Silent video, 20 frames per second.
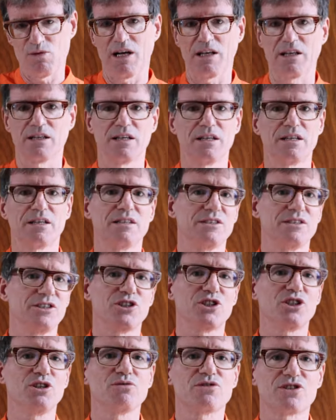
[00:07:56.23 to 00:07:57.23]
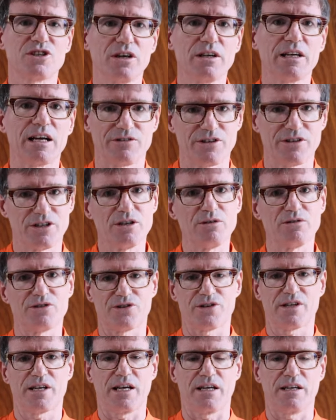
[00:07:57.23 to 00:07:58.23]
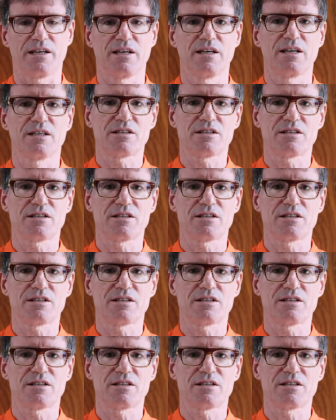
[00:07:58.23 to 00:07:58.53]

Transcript: Well, your shoe's done after 200K.